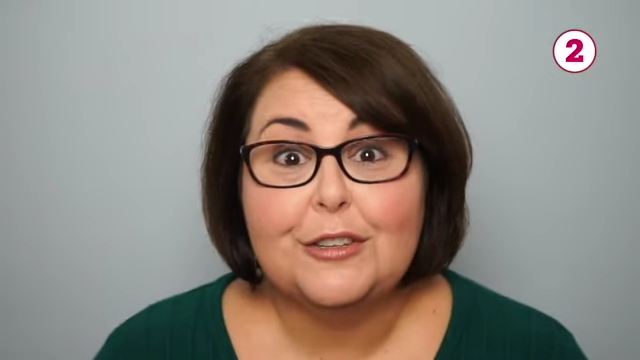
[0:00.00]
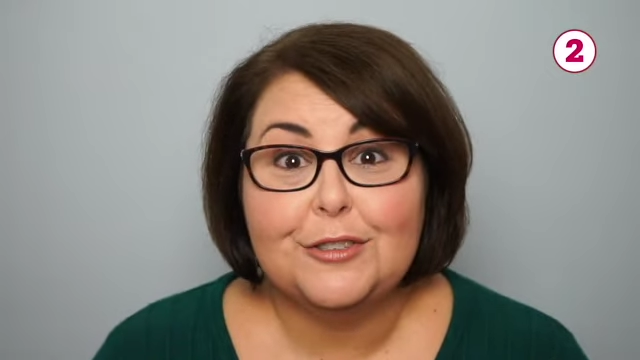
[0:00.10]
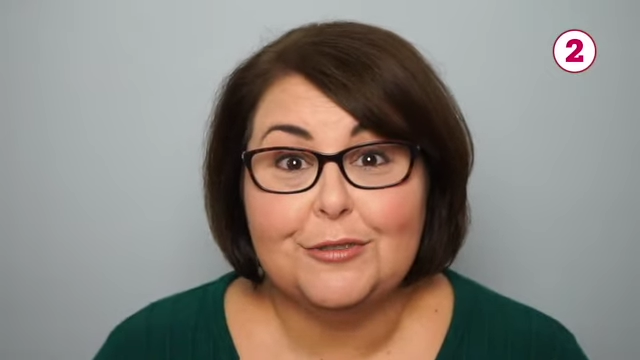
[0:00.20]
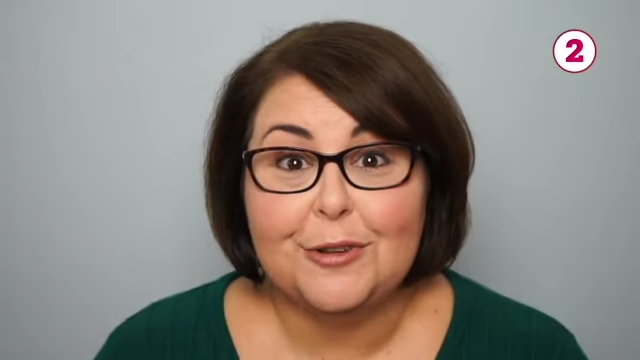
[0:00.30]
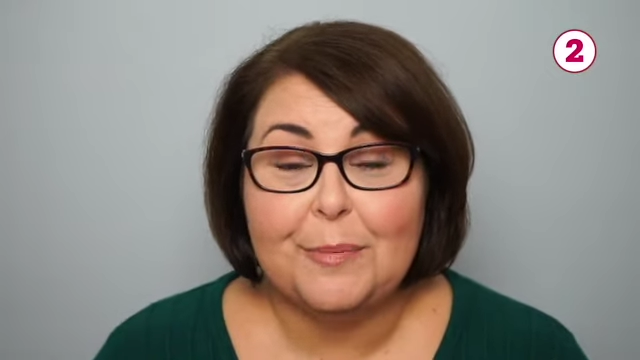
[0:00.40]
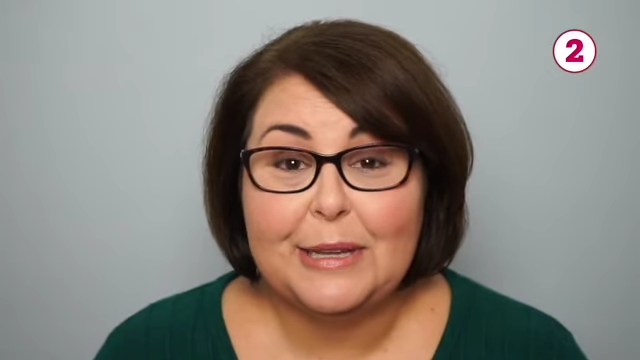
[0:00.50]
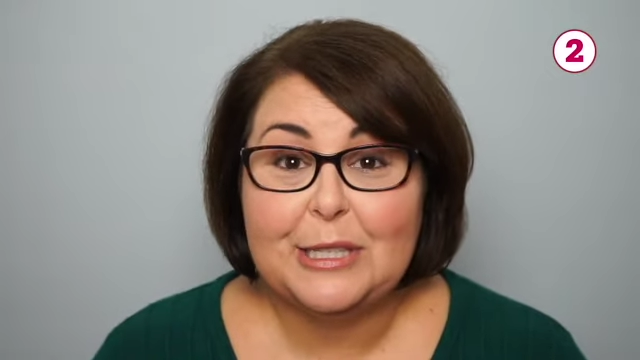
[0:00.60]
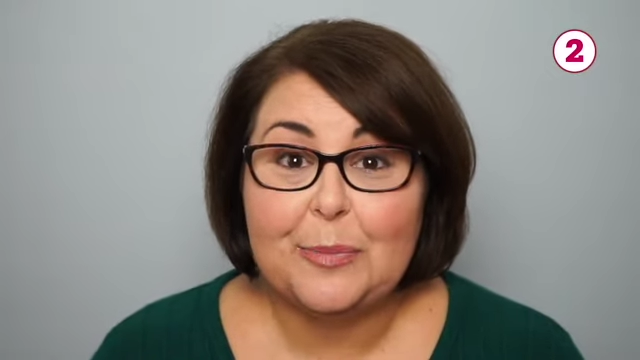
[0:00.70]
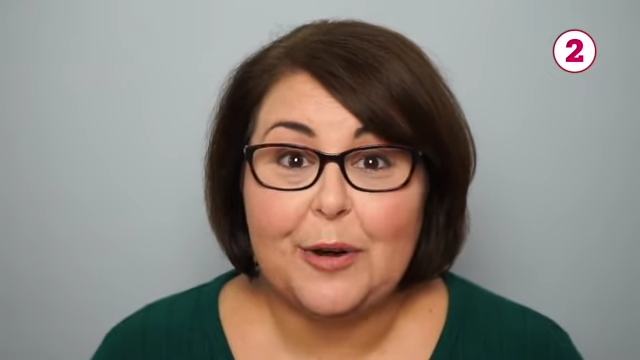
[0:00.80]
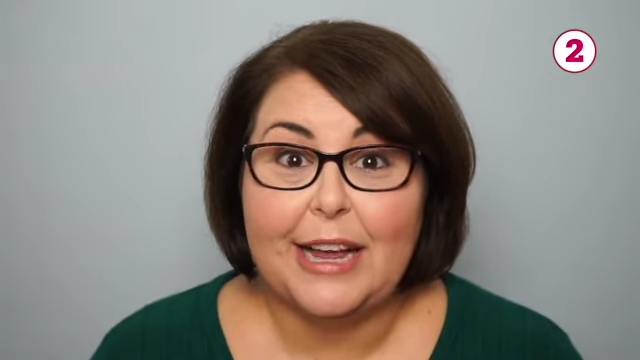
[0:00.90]
so don't be
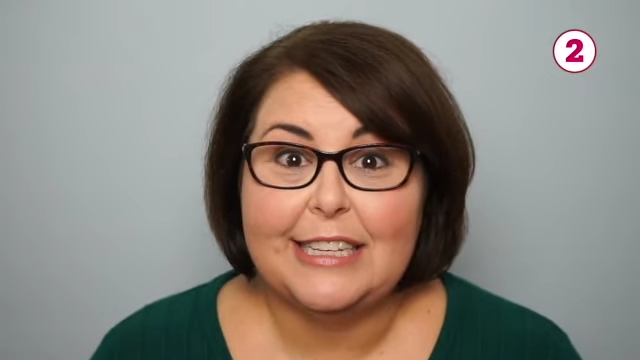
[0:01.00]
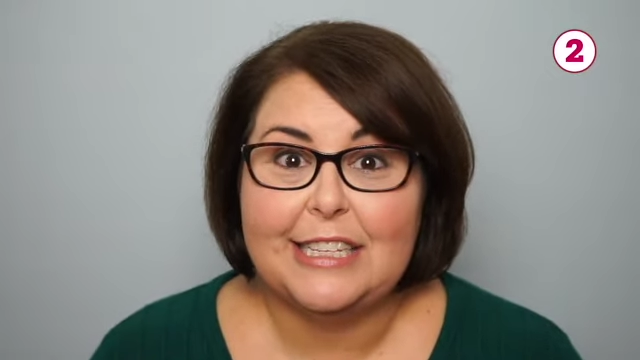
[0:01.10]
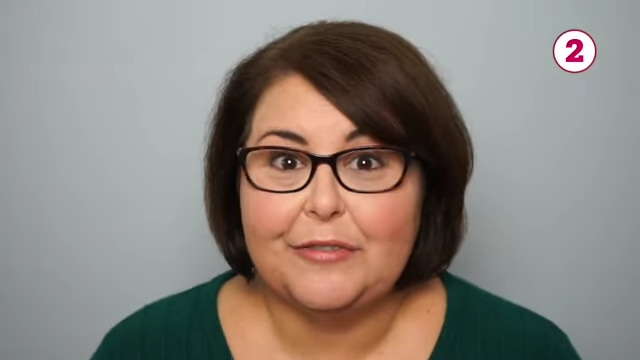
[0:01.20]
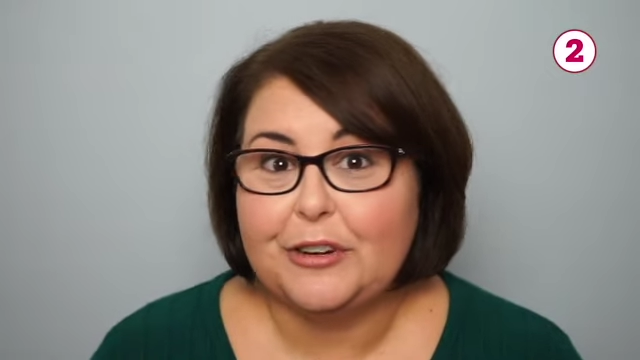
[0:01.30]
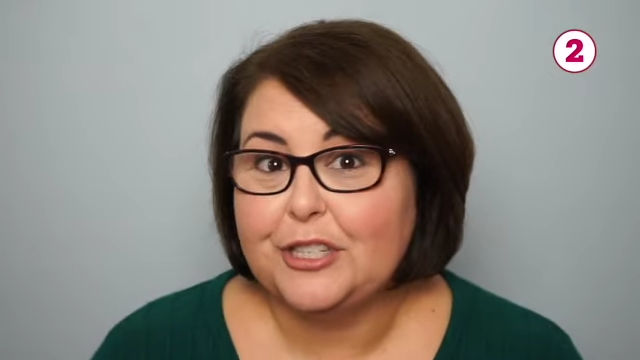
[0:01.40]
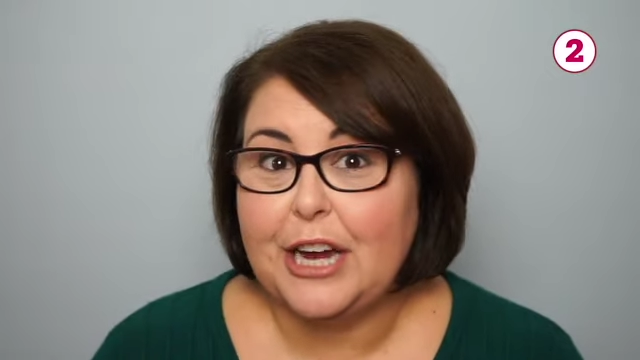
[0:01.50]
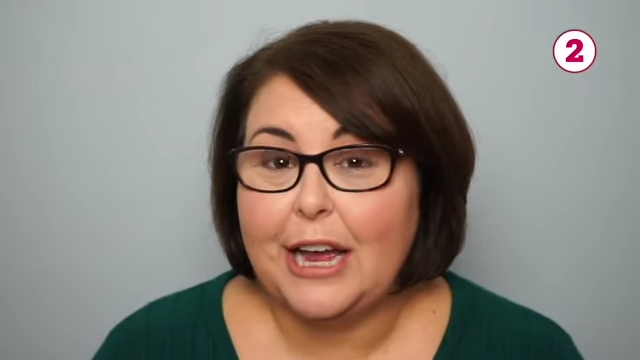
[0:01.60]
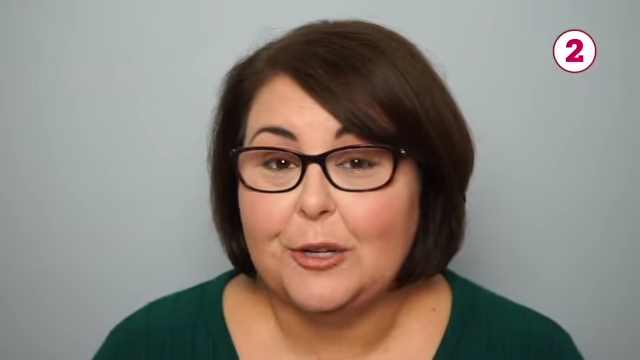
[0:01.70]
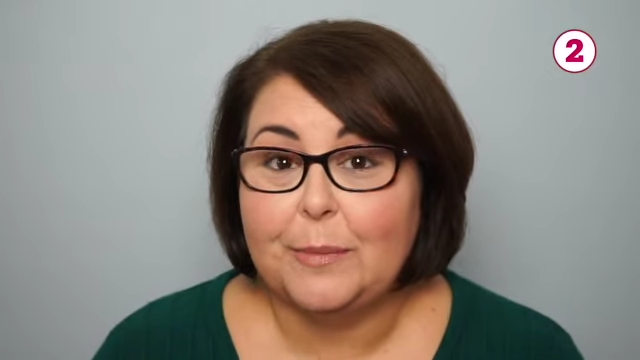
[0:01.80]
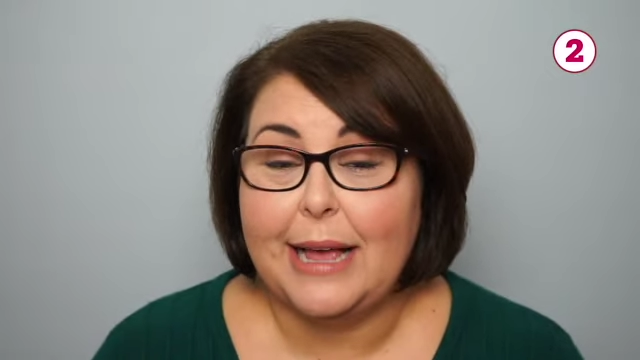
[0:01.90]
surprised if your
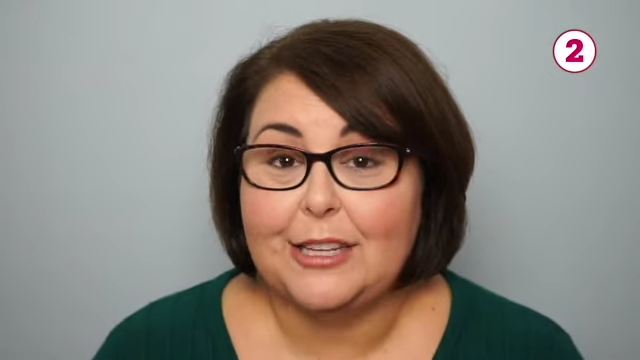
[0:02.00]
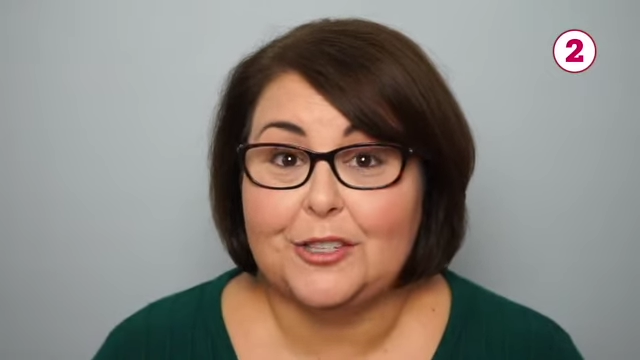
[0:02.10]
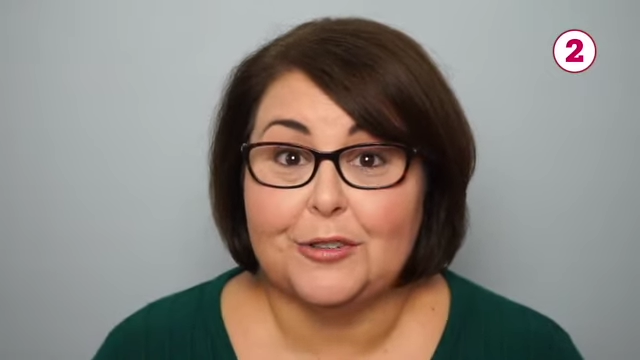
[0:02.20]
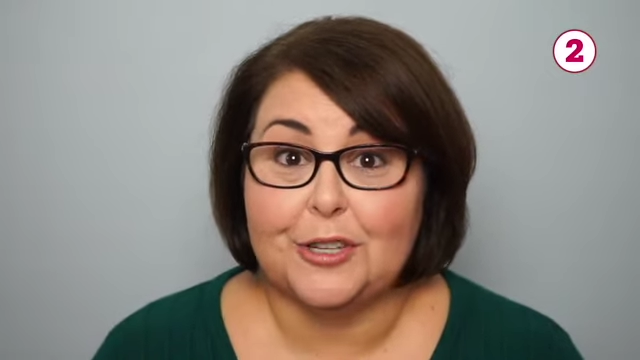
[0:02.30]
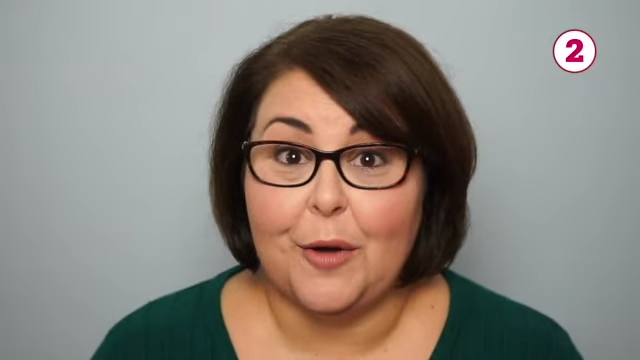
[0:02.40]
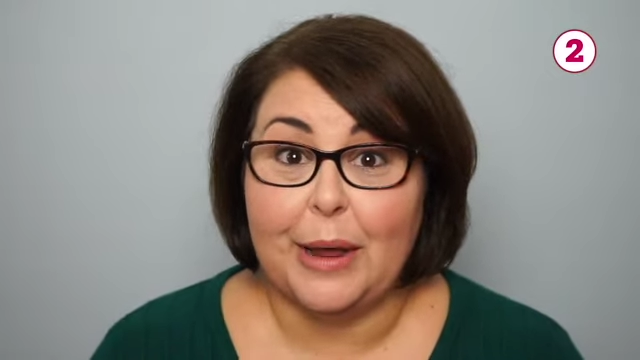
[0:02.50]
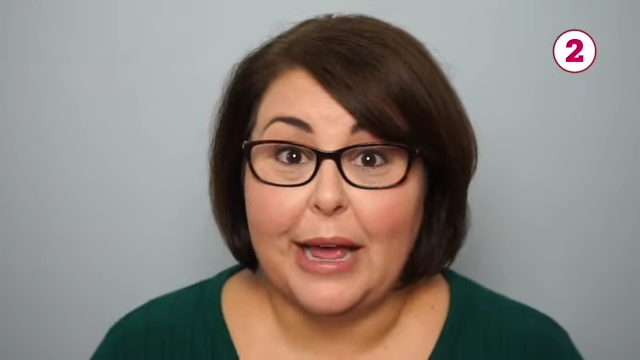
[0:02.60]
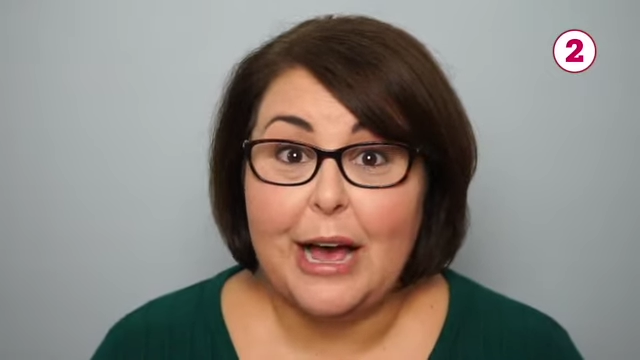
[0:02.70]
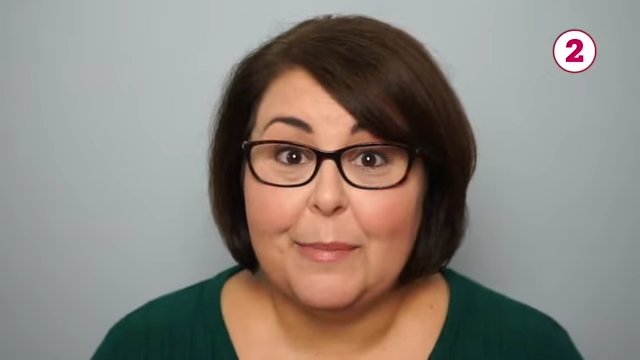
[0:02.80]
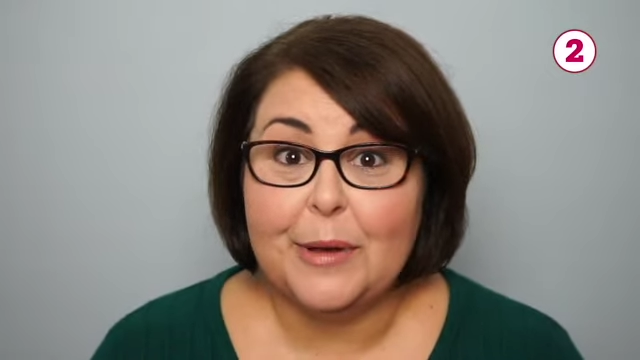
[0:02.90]
child masters going
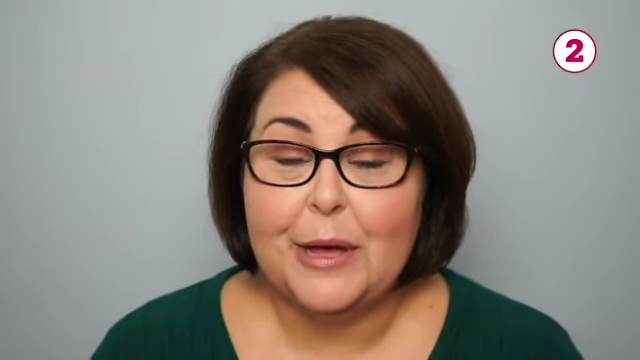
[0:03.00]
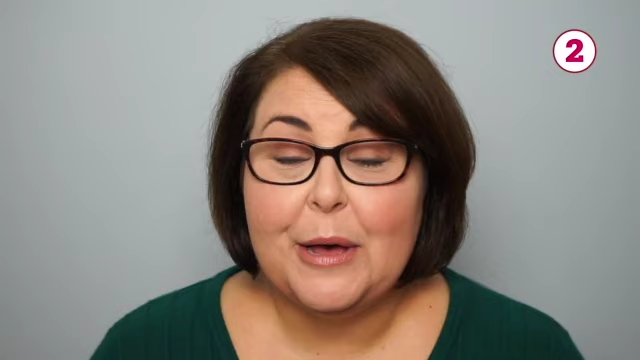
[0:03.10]
up